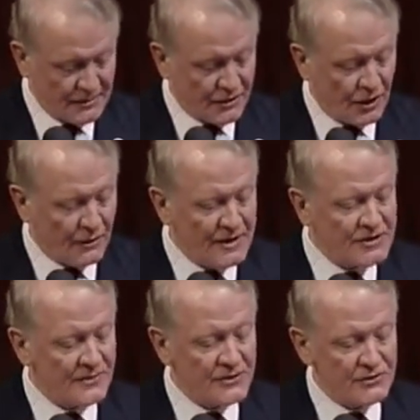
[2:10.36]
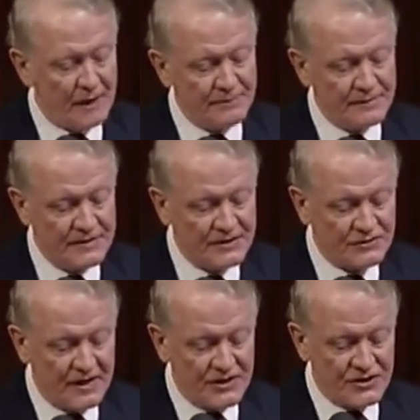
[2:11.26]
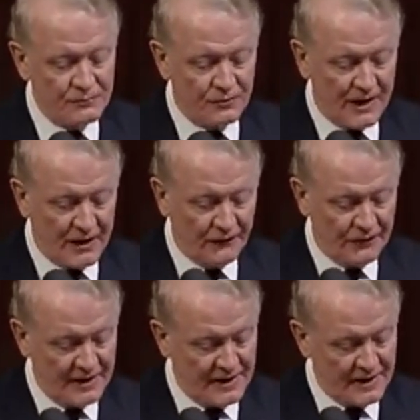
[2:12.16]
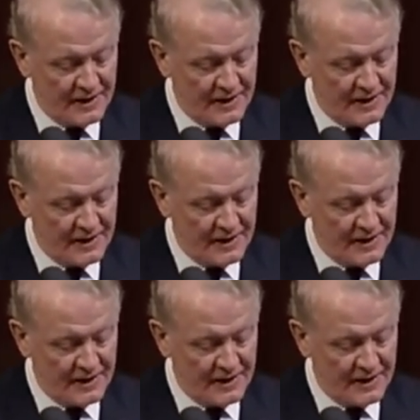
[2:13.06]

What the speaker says: encouraged that the Trump administration will carefully